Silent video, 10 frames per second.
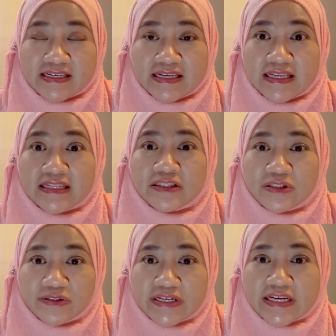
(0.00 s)
in
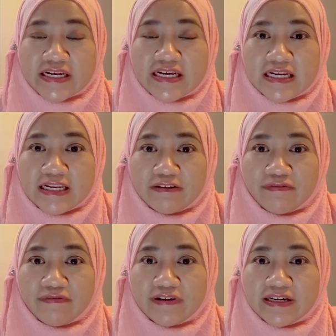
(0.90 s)
three
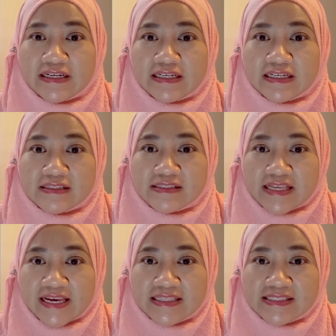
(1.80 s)
different
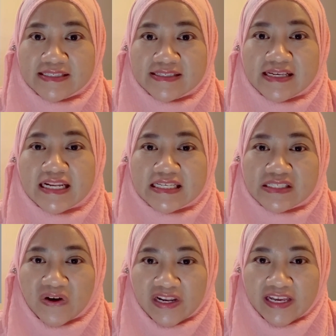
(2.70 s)
states: the
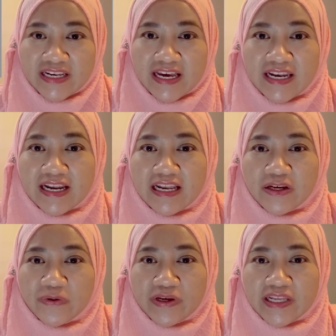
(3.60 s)
solid, the
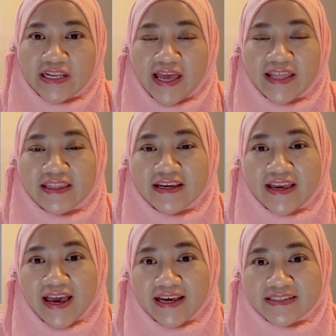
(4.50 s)
liquid, and the
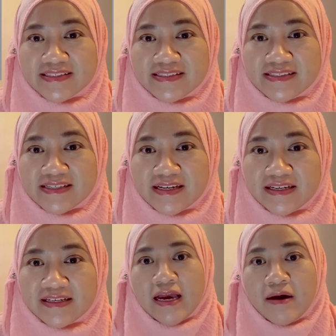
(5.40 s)
gas.
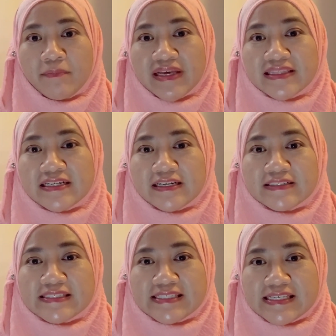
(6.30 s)
Matter
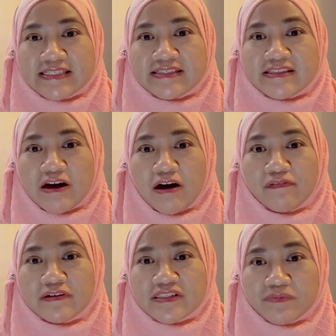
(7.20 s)
consists of
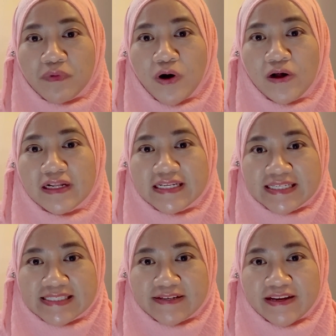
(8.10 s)
small
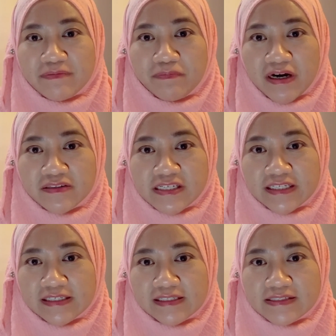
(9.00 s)
discrete
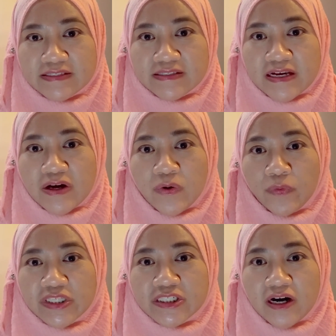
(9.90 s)
particles,
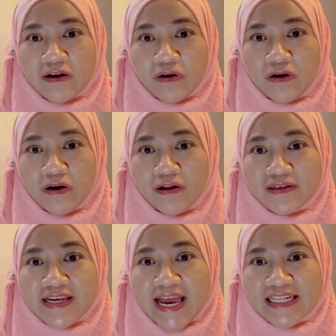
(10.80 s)
which are called
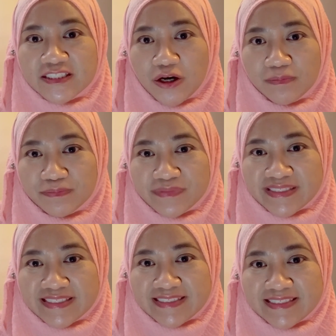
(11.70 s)
atoms.
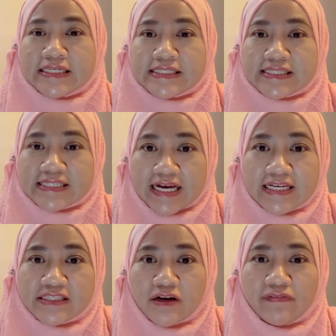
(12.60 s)
Size
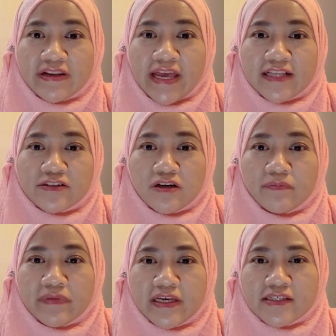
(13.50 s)
of an atom
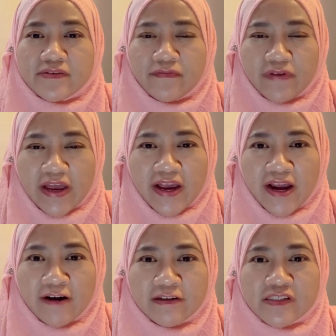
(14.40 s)
is
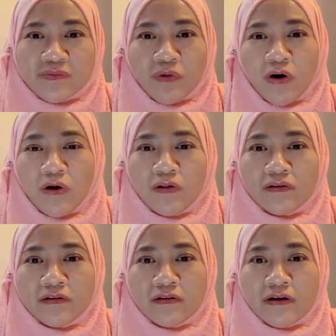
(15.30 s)
very small.
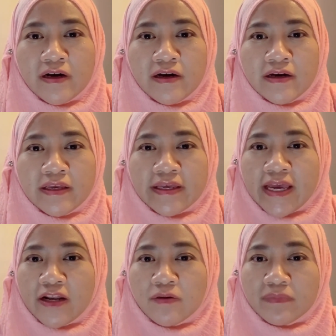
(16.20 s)
It
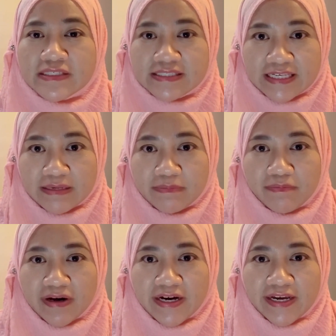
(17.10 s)
cannot be seen
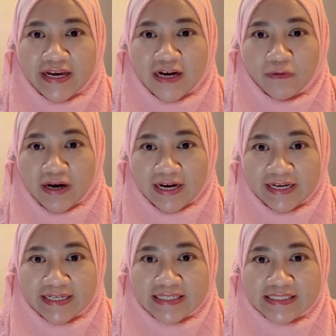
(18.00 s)
by our
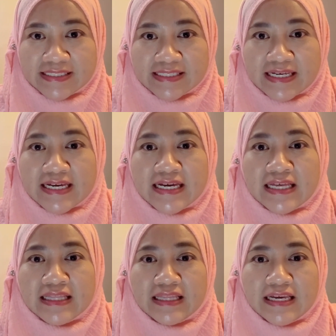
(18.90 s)
eyes.
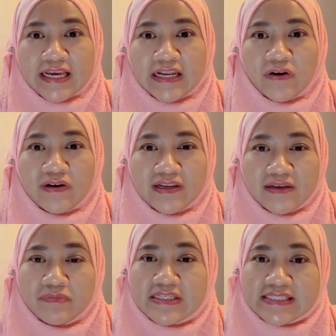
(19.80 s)
They can only
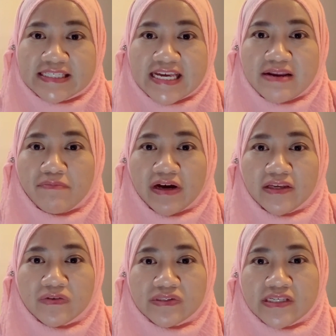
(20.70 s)
be seen by
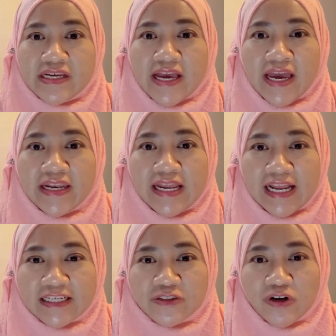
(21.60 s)
using an
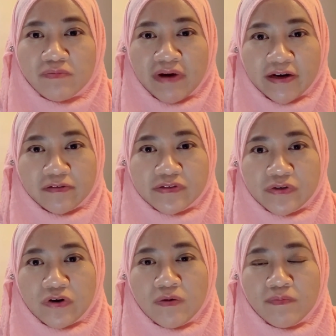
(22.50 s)
electron
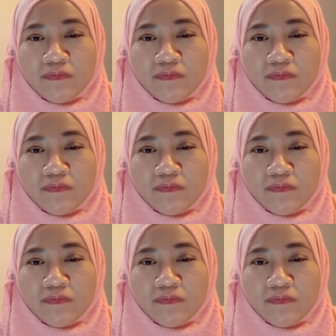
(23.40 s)
microscope